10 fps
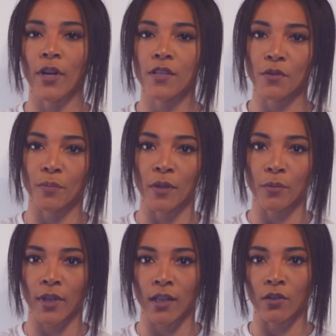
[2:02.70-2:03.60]
breaks for
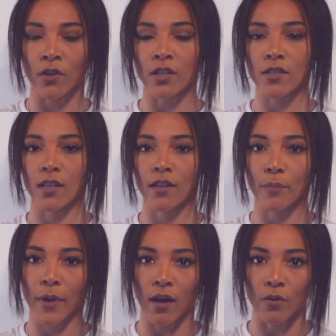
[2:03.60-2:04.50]
people that don't understand
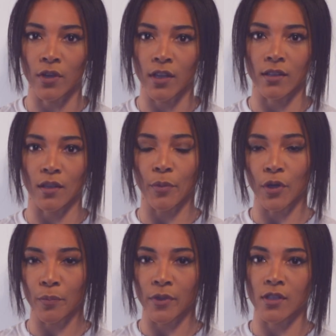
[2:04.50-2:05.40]
their power and their
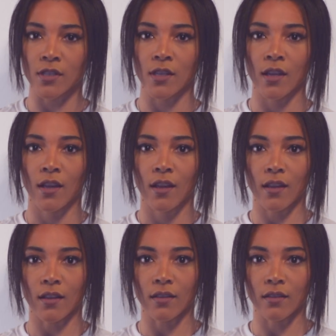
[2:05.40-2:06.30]
purpose
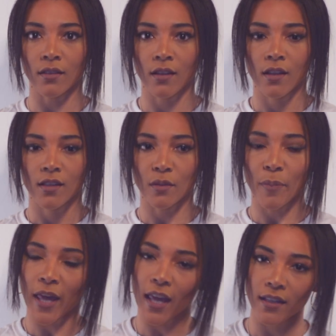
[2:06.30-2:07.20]
and the
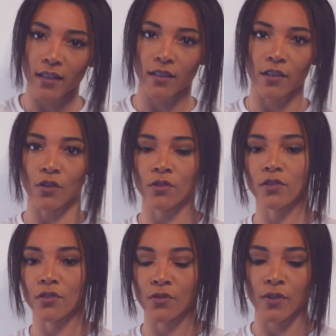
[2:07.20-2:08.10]
pain that they go
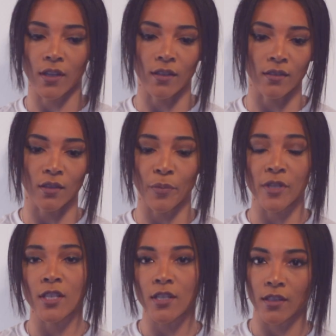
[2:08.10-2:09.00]
through and the
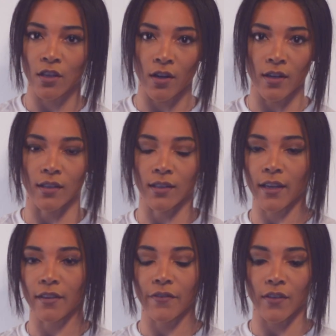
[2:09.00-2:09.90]
position they are in their
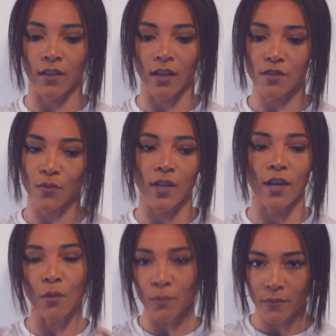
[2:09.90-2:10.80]
life. And I just want to
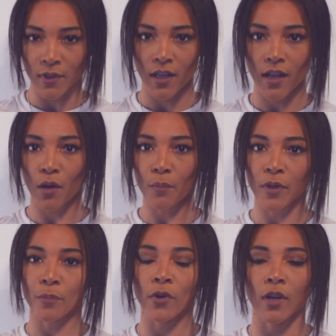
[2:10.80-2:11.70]
help help
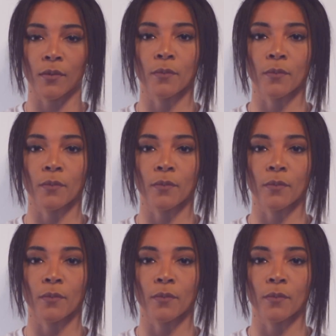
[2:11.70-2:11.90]
people help